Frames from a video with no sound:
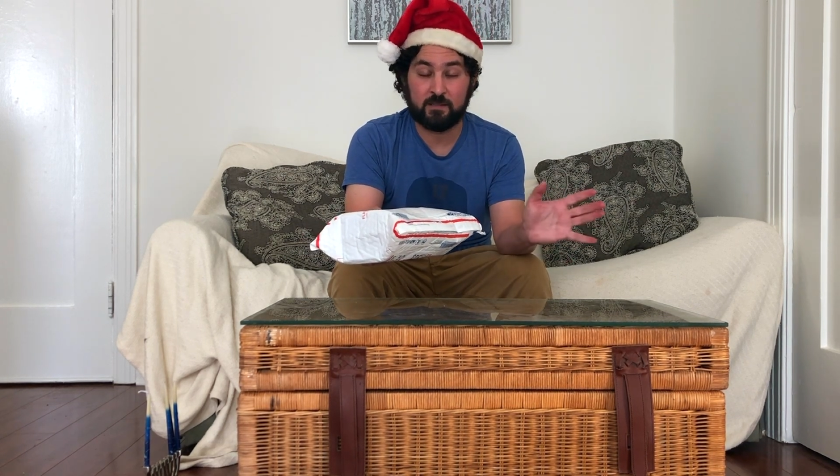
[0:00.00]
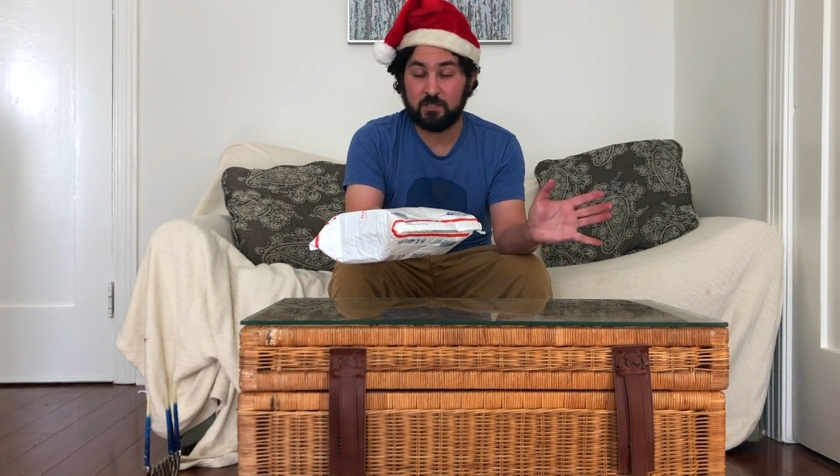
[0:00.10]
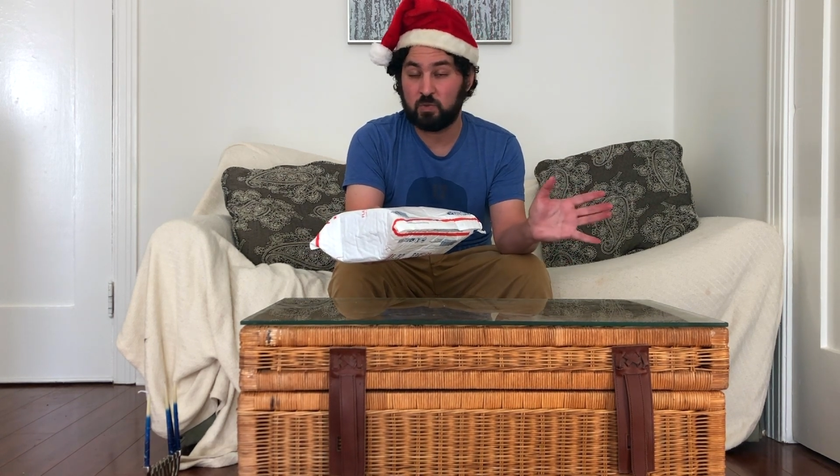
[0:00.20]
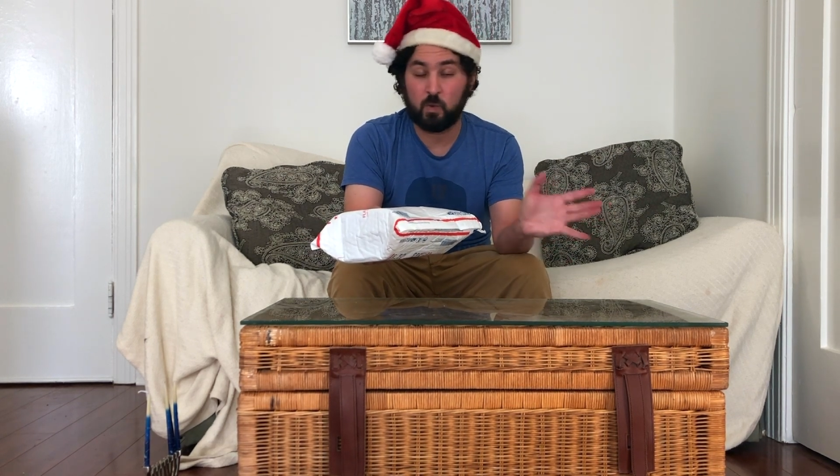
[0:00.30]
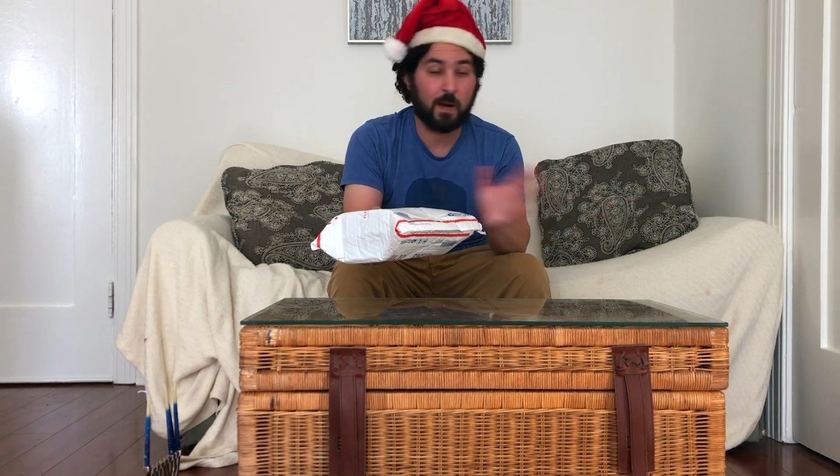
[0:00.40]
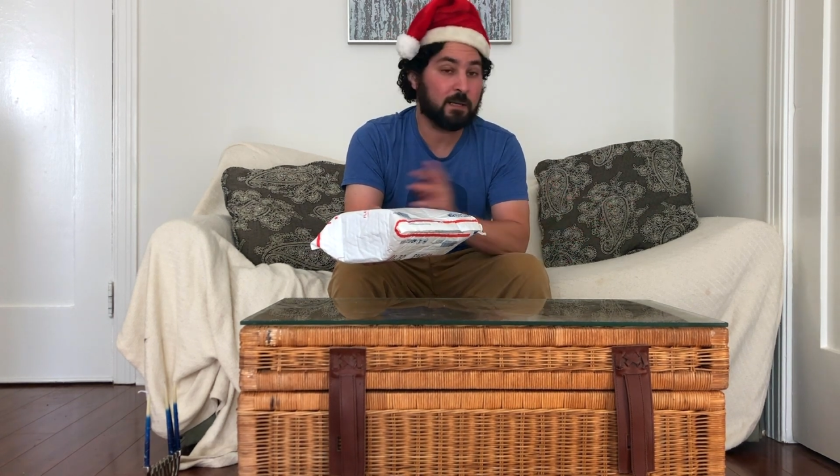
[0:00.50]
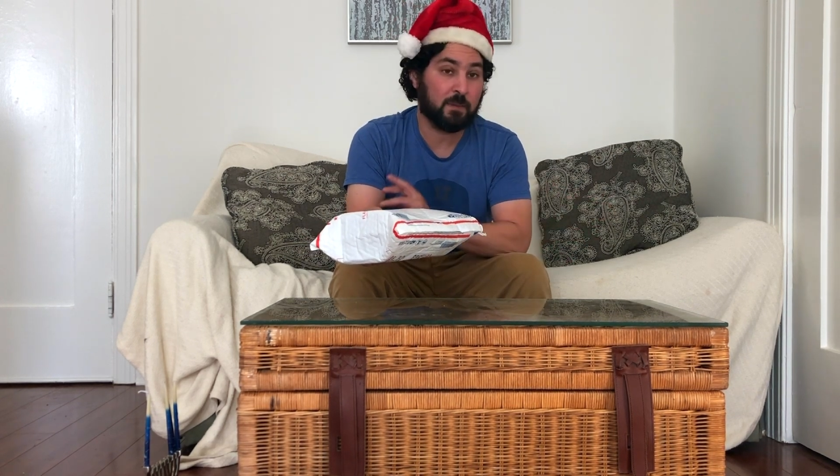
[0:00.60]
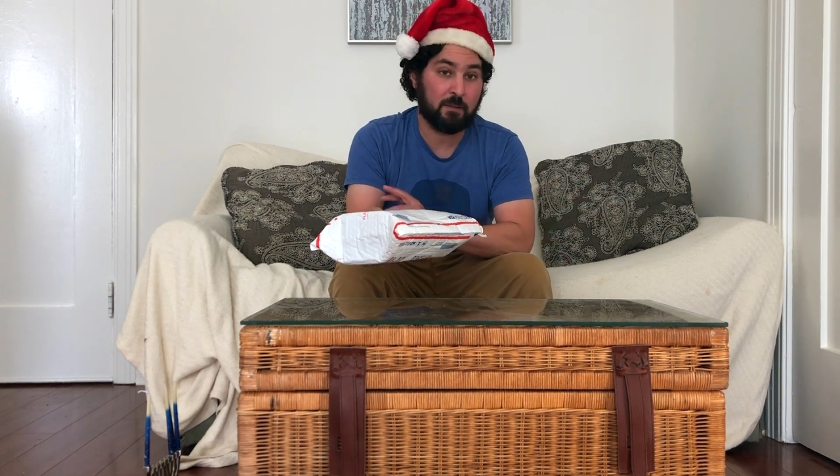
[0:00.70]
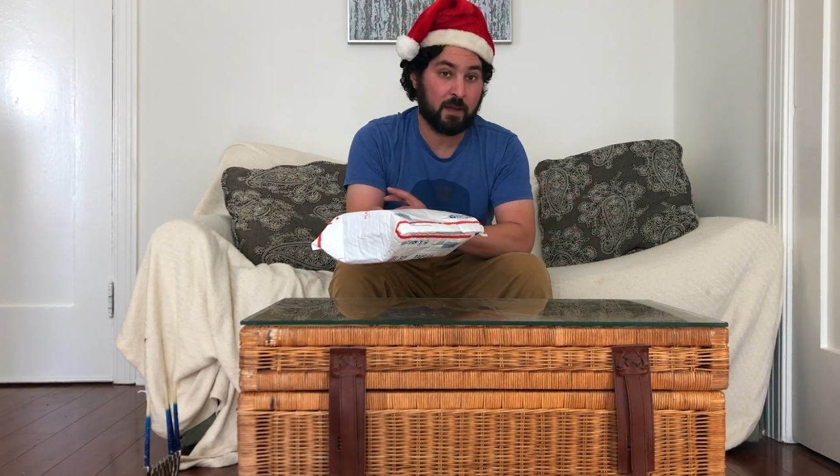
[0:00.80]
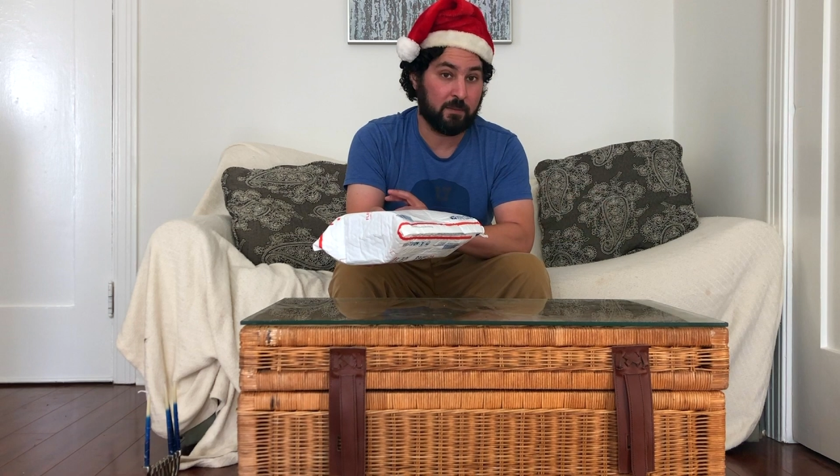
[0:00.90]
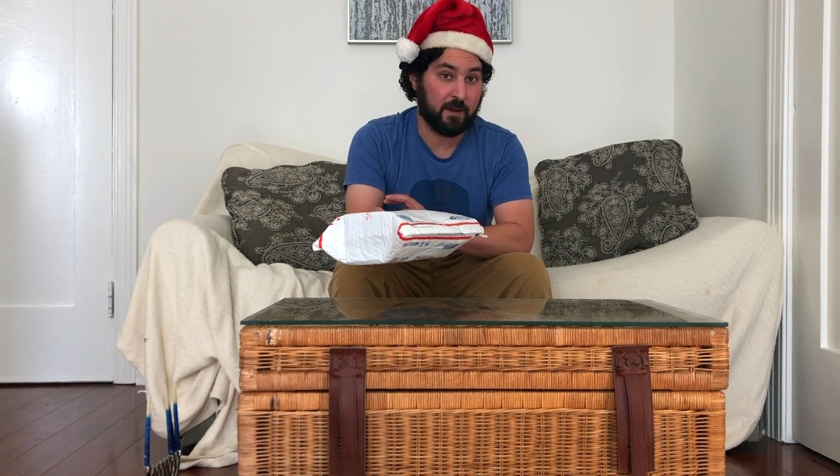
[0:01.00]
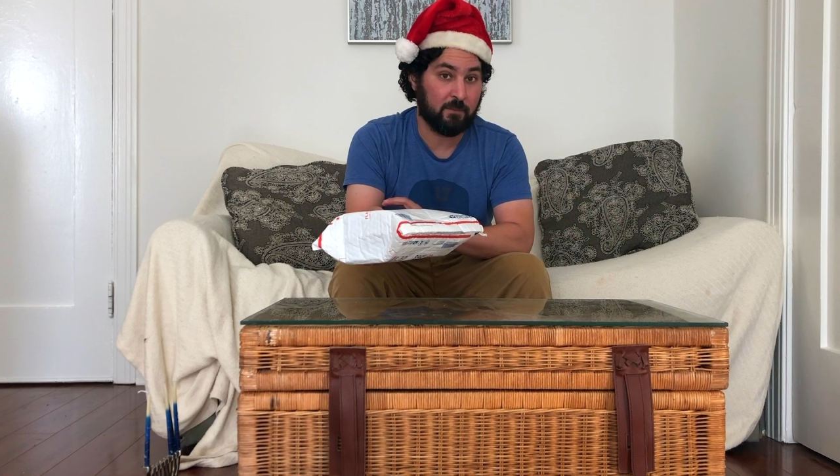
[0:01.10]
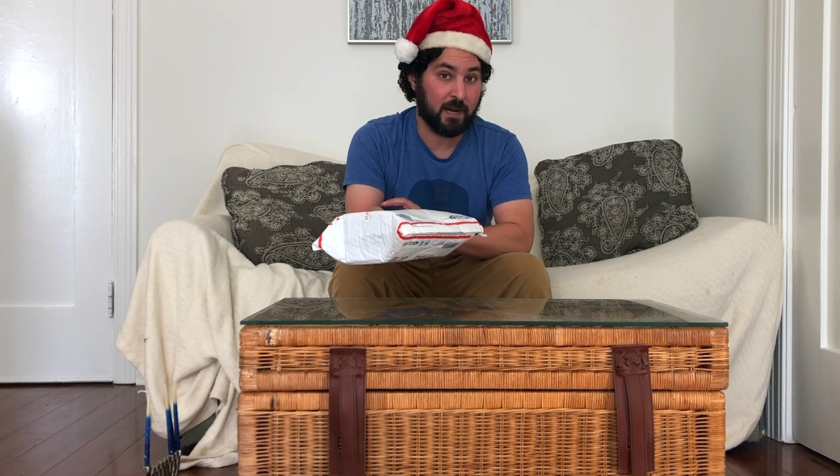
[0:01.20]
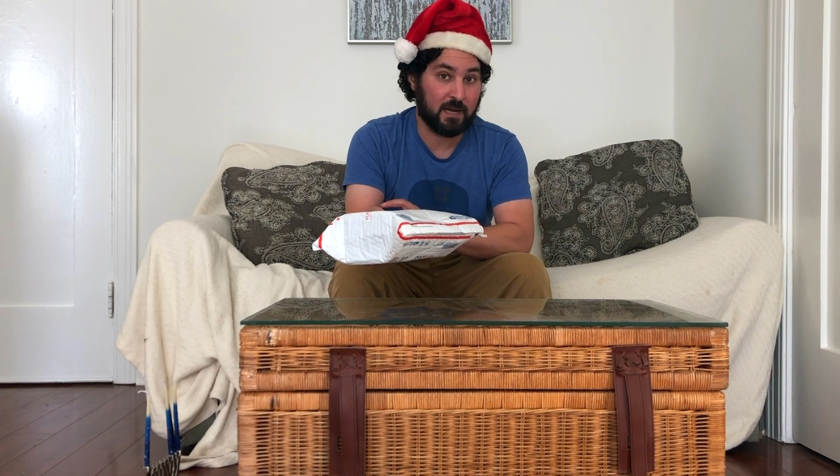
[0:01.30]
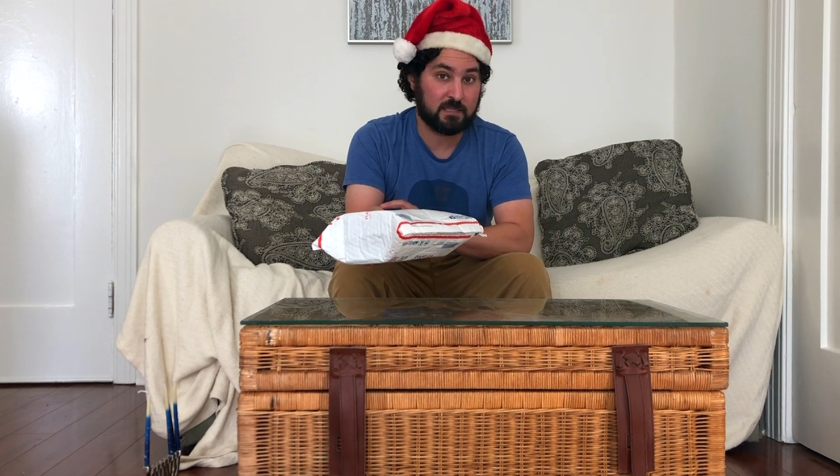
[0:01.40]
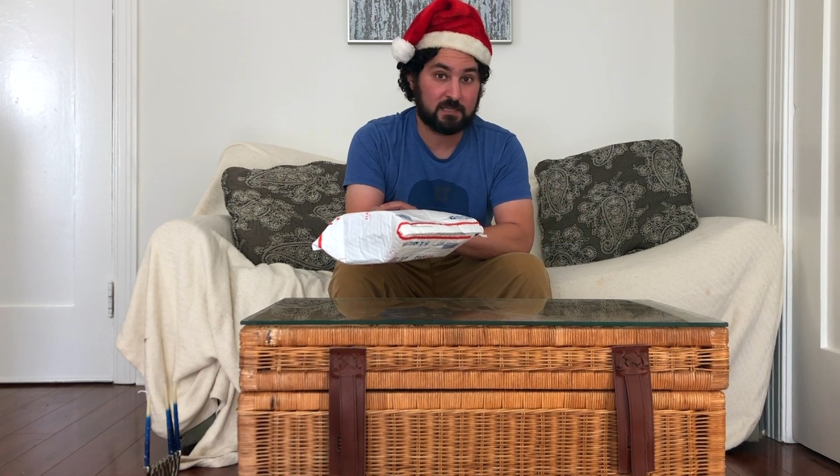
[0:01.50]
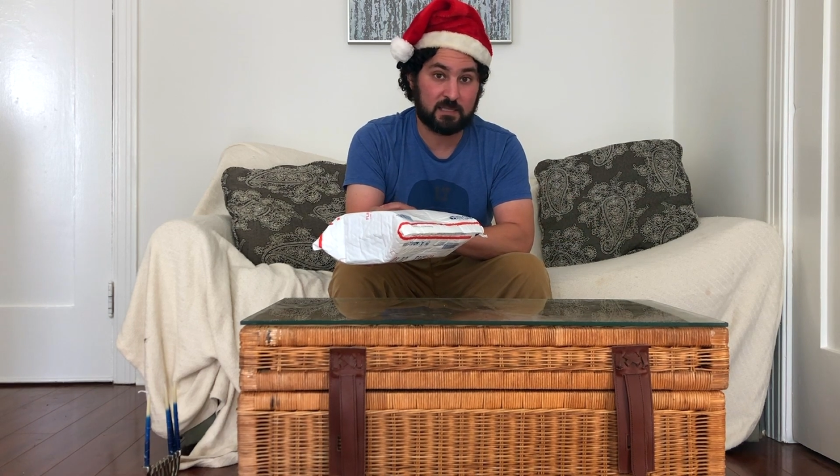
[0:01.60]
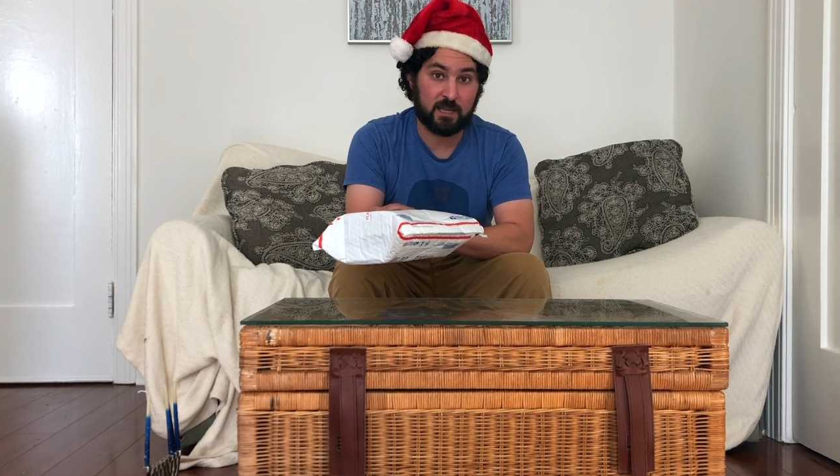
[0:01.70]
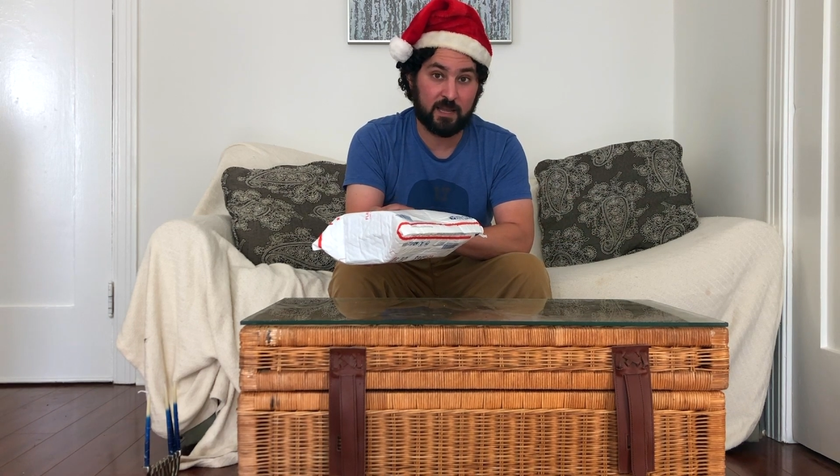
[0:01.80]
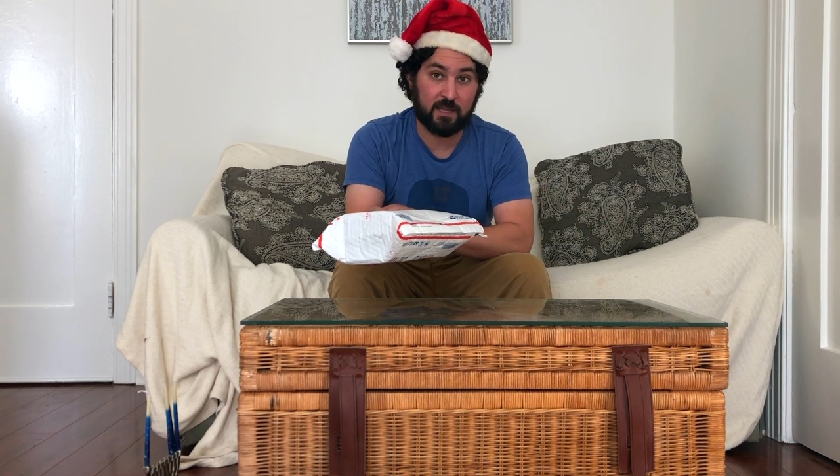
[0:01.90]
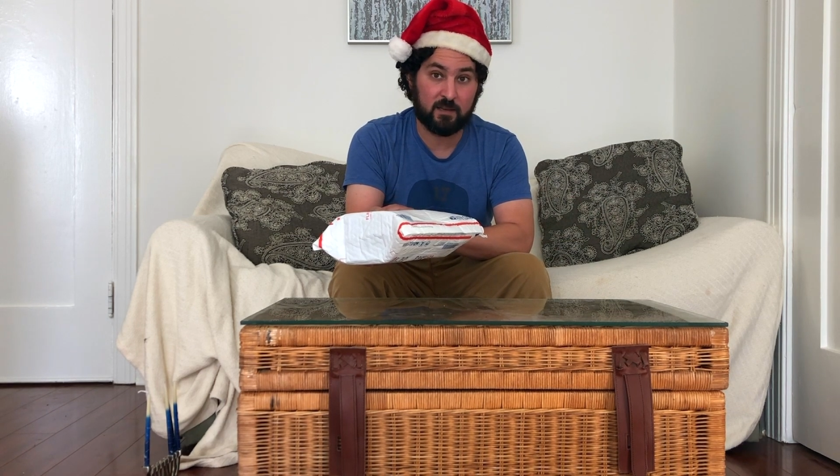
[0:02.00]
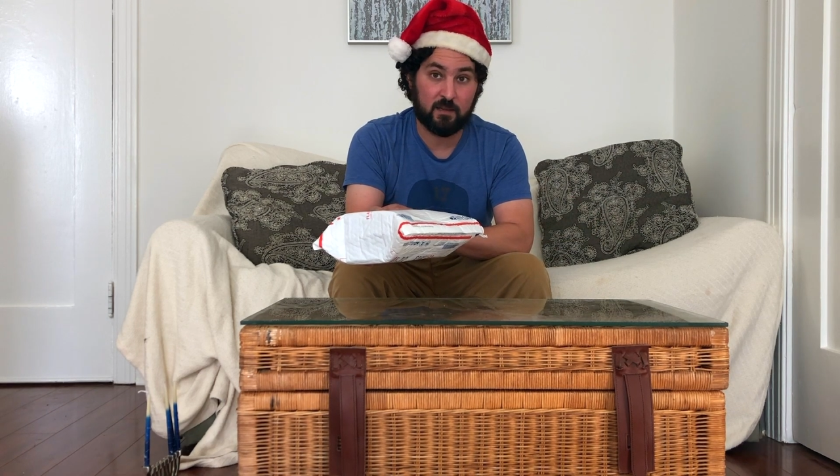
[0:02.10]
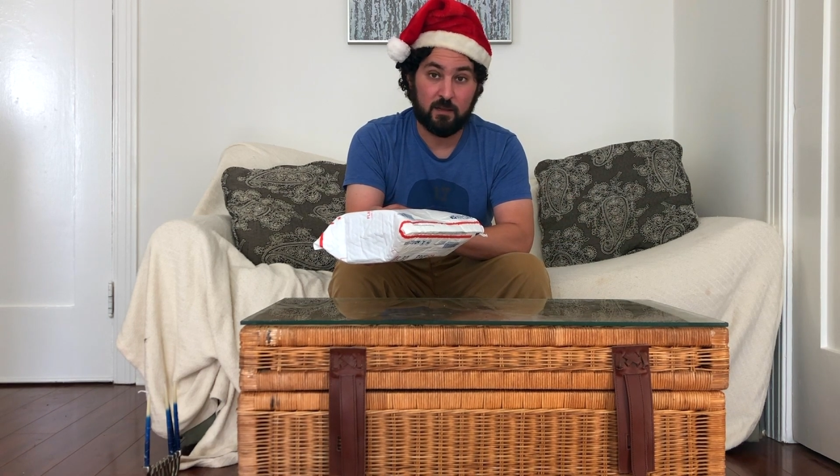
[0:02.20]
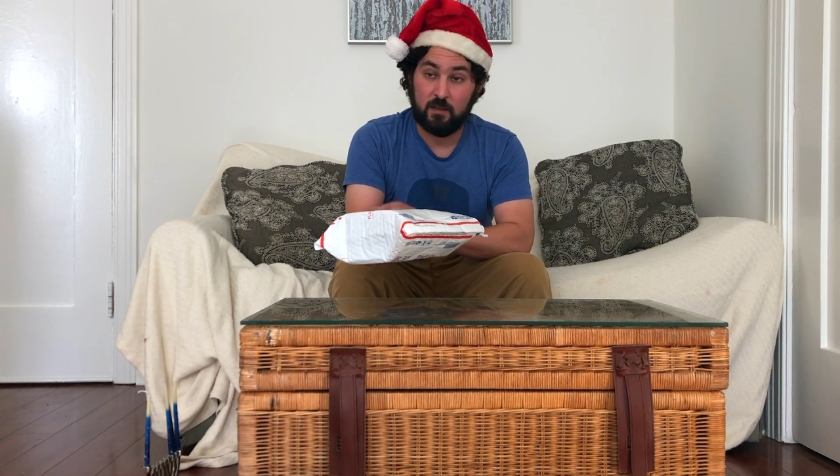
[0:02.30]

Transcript: just walked by my mailbox and